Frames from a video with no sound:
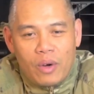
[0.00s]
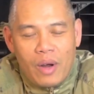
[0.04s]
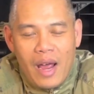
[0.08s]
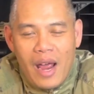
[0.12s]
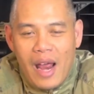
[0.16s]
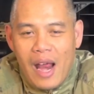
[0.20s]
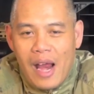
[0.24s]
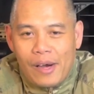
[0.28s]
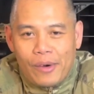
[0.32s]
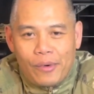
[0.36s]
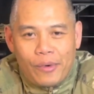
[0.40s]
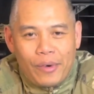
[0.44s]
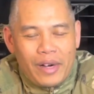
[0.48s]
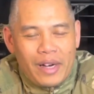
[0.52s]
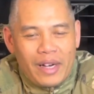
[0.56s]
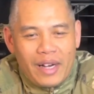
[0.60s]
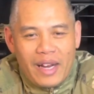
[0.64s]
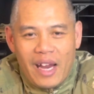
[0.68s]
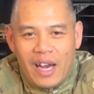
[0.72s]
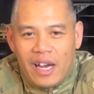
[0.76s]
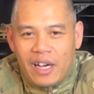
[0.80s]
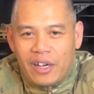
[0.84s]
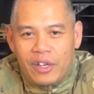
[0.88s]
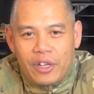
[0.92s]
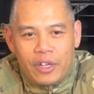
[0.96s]
accurate
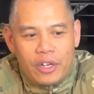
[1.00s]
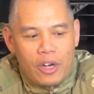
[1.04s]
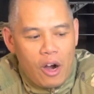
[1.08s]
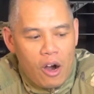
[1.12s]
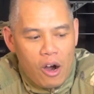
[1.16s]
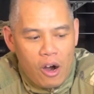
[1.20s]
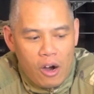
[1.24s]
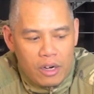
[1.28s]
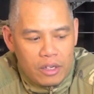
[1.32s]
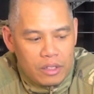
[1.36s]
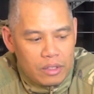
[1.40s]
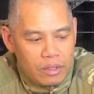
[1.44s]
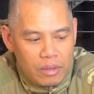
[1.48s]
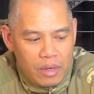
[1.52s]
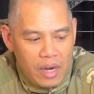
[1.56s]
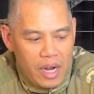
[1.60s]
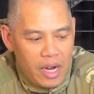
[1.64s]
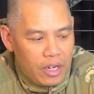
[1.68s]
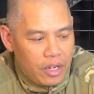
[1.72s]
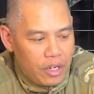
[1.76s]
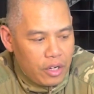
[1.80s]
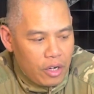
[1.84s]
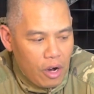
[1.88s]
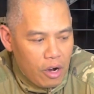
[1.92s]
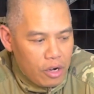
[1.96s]
80 yard
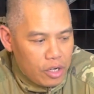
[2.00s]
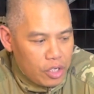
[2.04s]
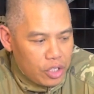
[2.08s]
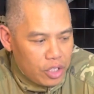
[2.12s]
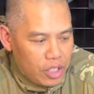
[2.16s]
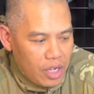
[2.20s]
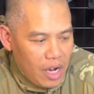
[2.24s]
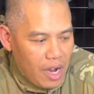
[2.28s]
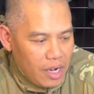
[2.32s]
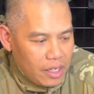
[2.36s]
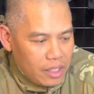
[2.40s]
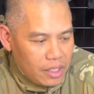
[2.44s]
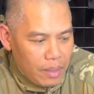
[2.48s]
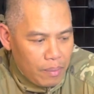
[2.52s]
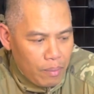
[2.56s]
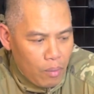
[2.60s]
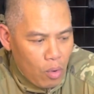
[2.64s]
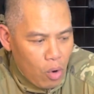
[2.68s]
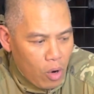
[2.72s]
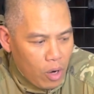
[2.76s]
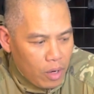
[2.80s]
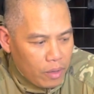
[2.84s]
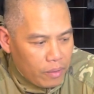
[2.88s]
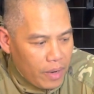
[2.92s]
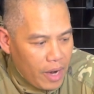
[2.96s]
shots and
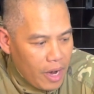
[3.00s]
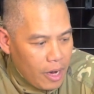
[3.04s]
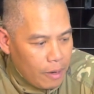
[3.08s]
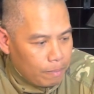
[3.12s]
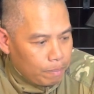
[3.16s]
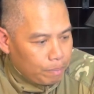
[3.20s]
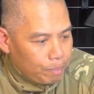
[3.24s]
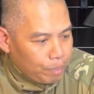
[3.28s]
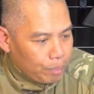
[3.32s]
more, right?